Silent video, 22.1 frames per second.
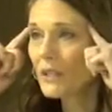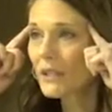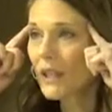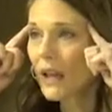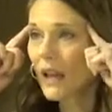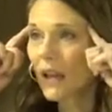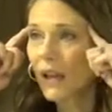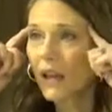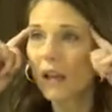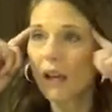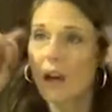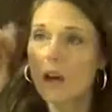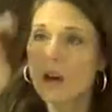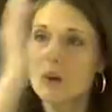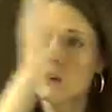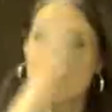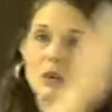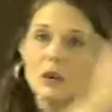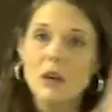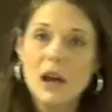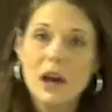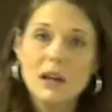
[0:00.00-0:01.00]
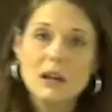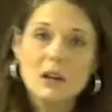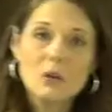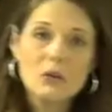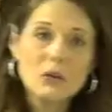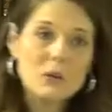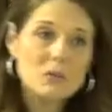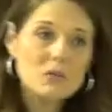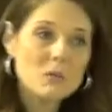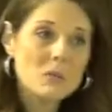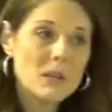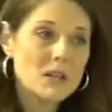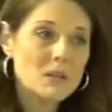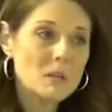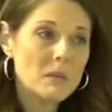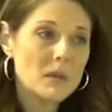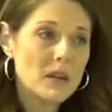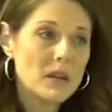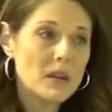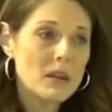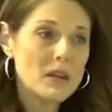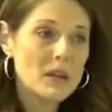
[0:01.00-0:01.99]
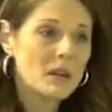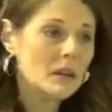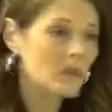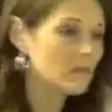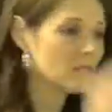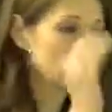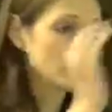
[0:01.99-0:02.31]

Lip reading: say, oh, God equipped me to be